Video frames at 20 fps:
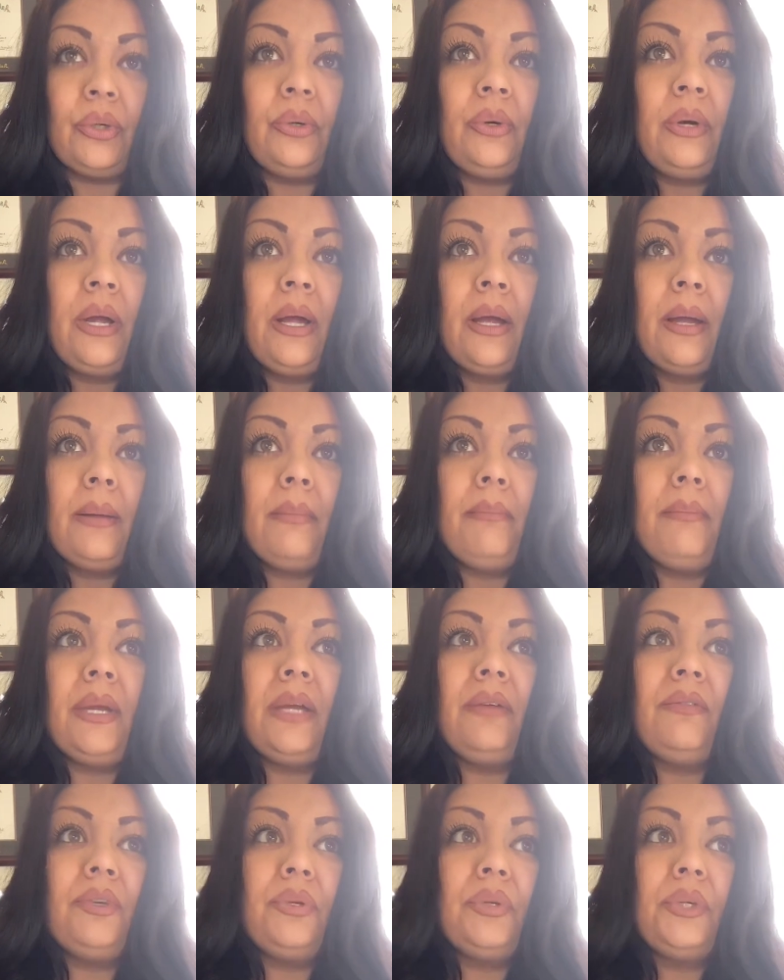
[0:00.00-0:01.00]
that you can
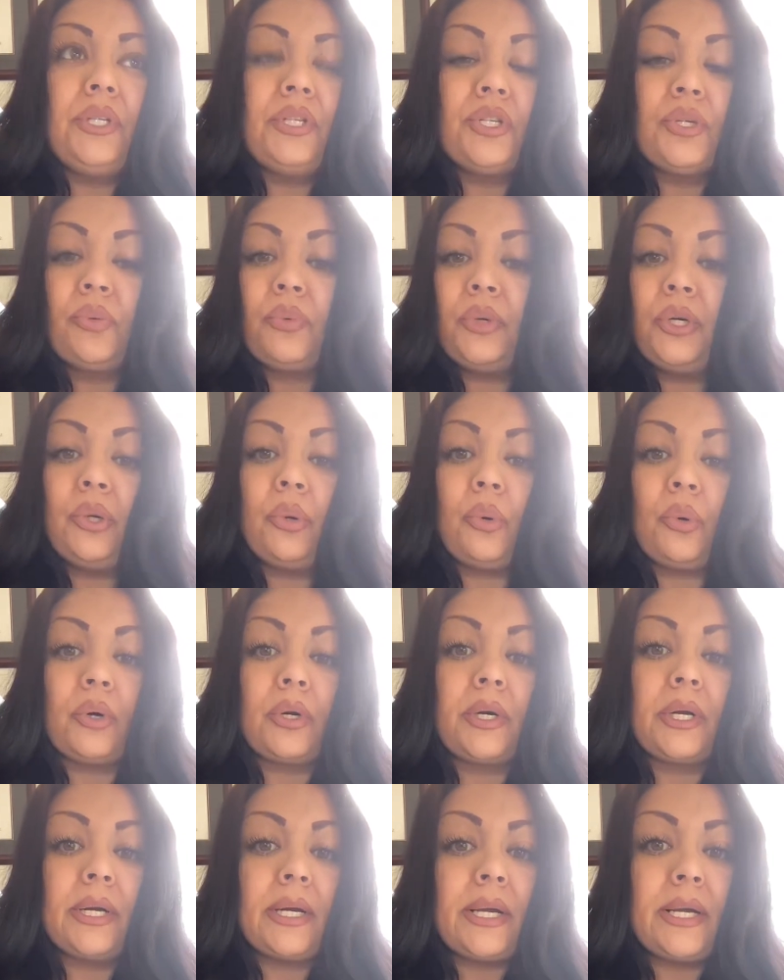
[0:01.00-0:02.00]
afford to have a
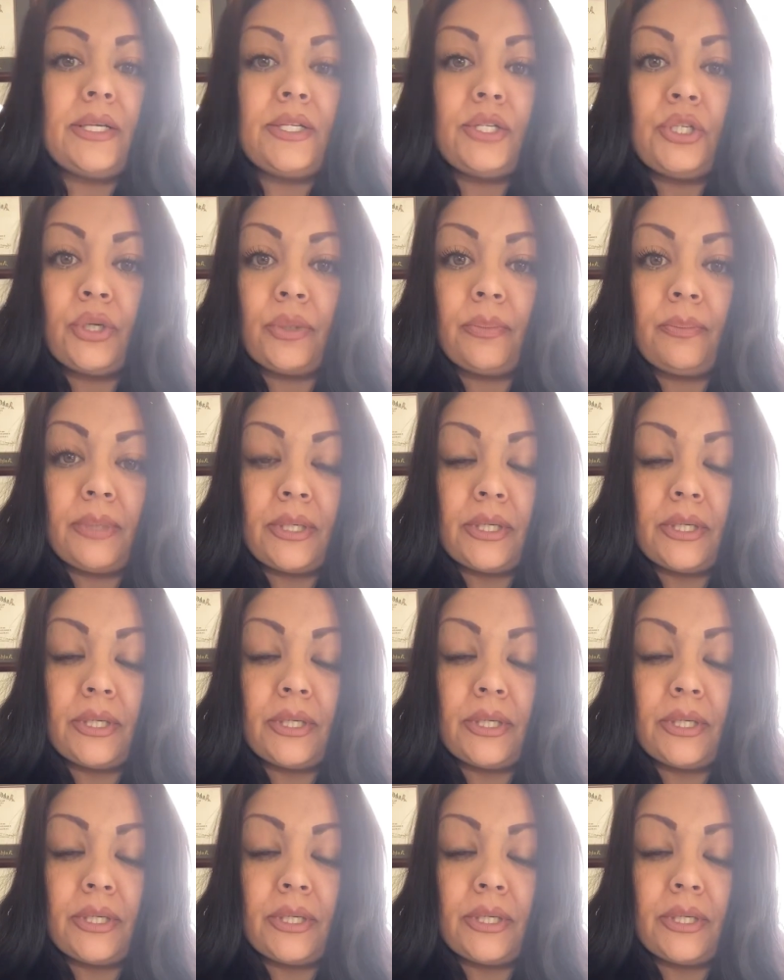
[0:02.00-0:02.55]
mortgage payment.